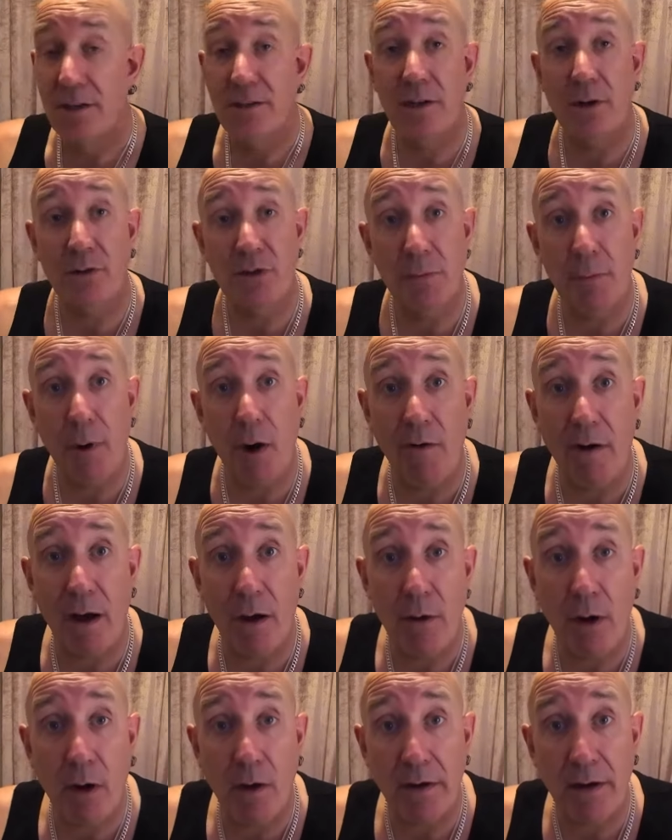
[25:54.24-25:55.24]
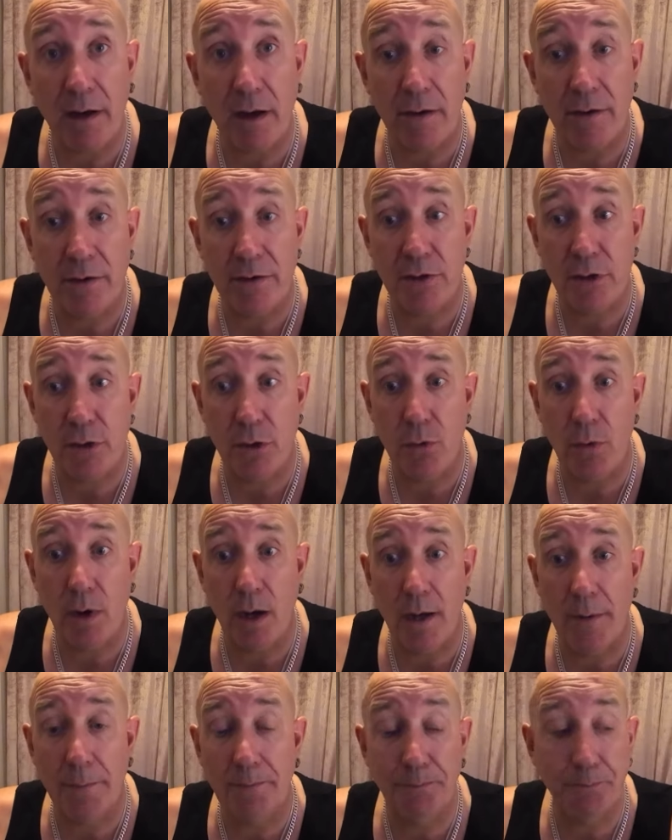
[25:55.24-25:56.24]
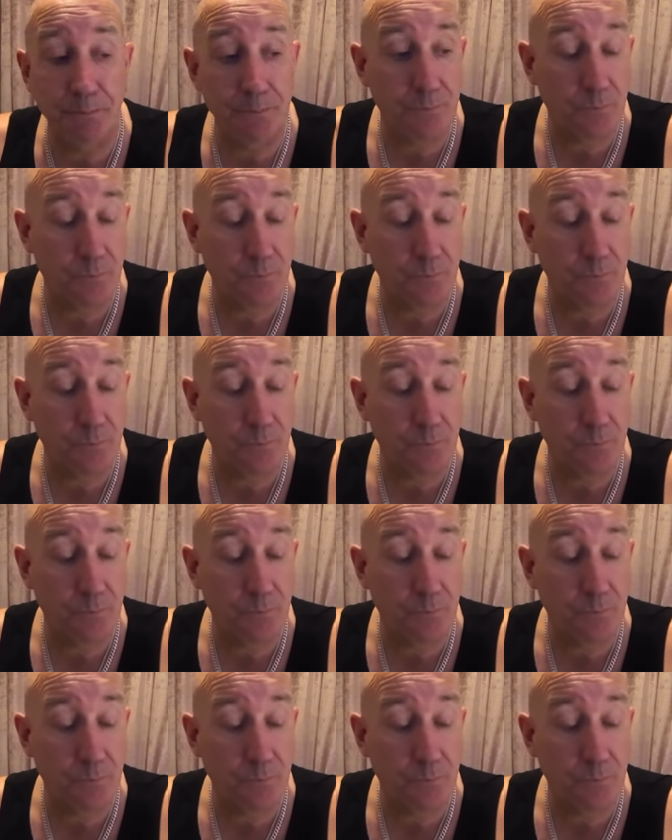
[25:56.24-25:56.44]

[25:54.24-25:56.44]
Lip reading: So tomorrow I'm going to